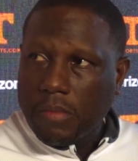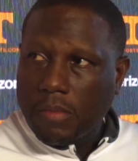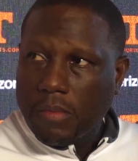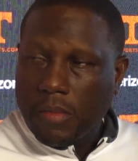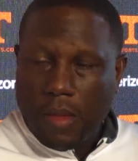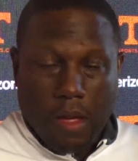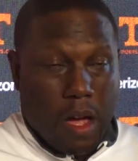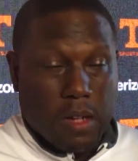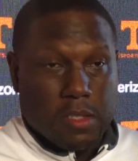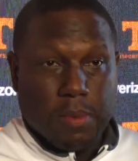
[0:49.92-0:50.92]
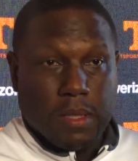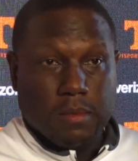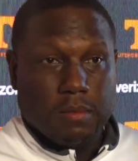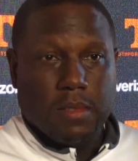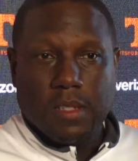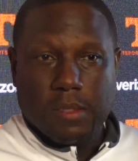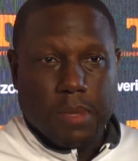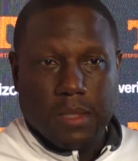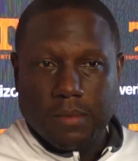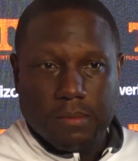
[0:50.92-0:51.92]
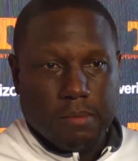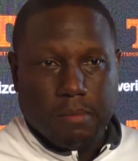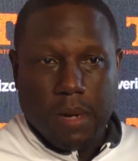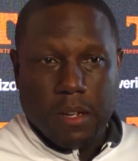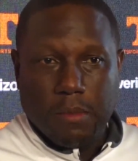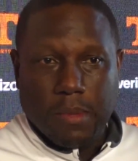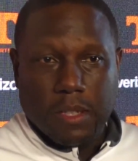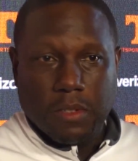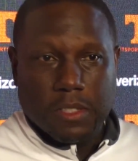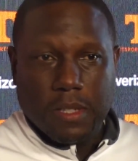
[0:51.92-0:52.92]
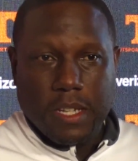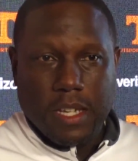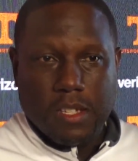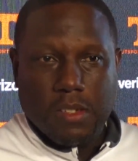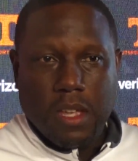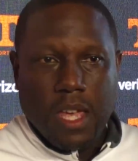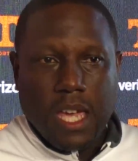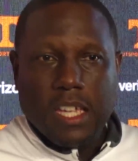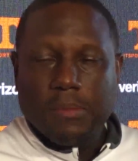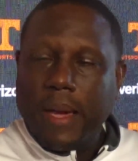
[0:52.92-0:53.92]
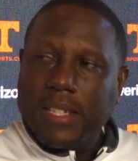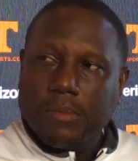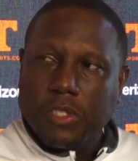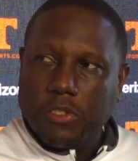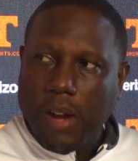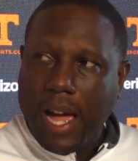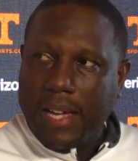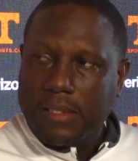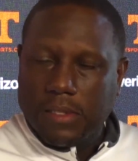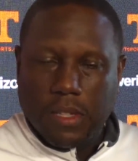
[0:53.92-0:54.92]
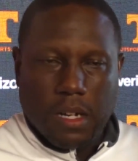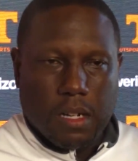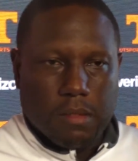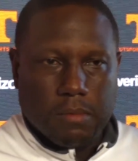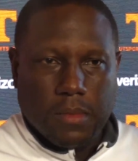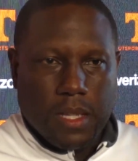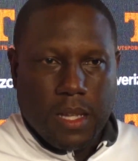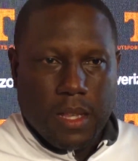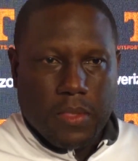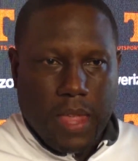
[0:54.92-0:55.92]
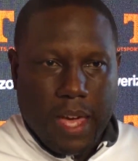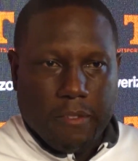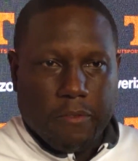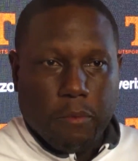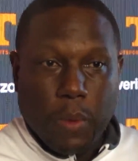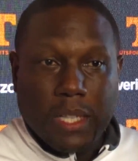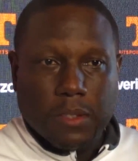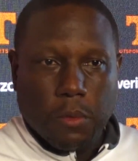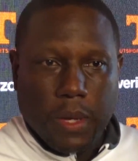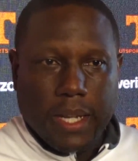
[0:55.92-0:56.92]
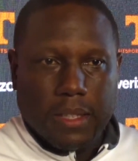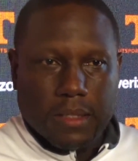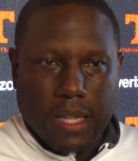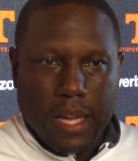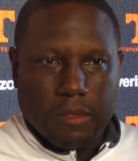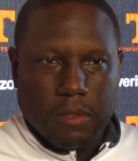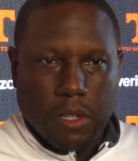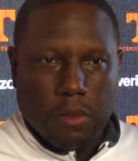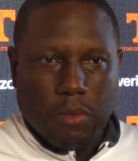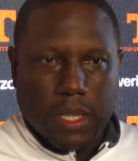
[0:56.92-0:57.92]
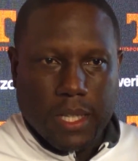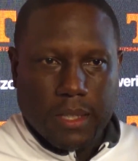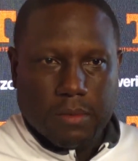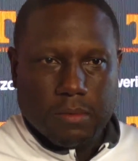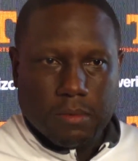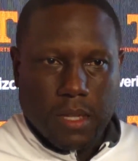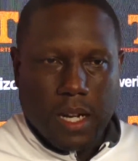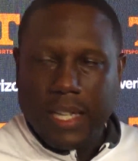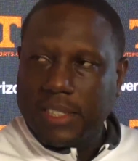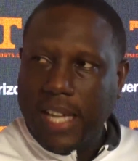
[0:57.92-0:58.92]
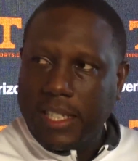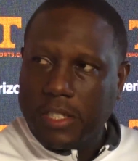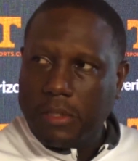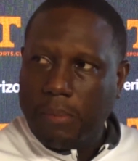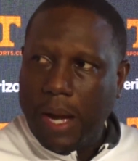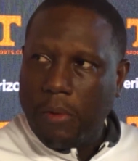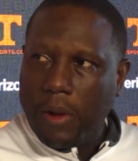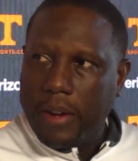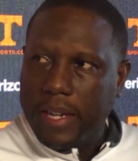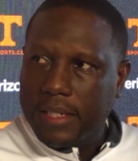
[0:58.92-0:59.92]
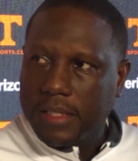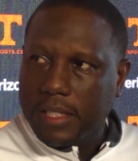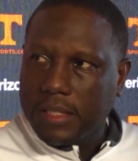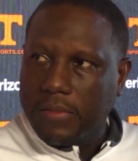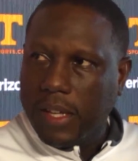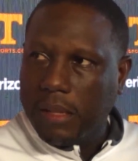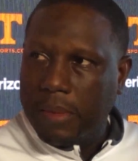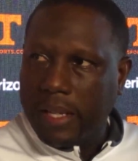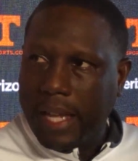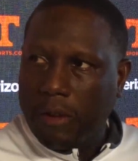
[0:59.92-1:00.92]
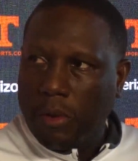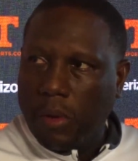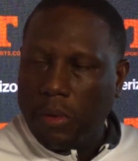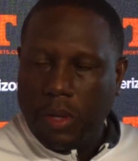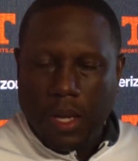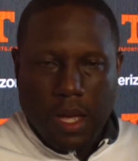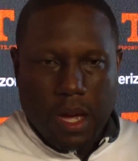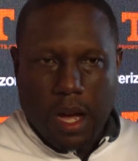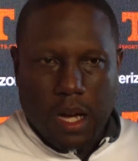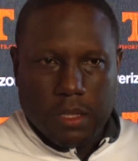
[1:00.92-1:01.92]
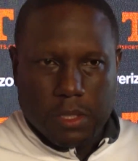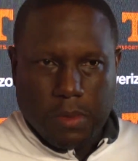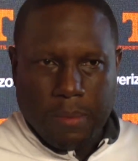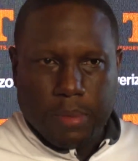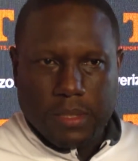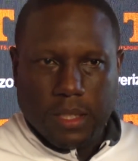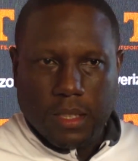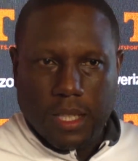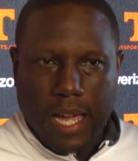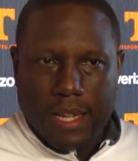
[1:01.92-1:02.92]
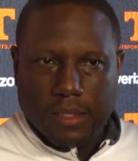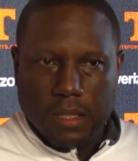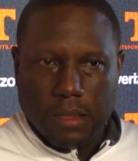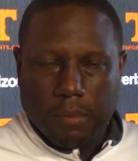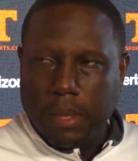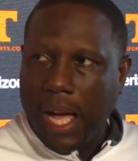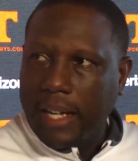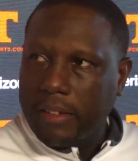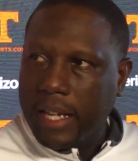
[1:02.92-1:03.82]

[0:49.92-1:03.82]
end? Uh, it's been it's been monumental. It's, he, he's he's made some strides um, that from week to week that you know really uh, excite you about where he is in his development in that role, uh, in particularly as a, a blocker,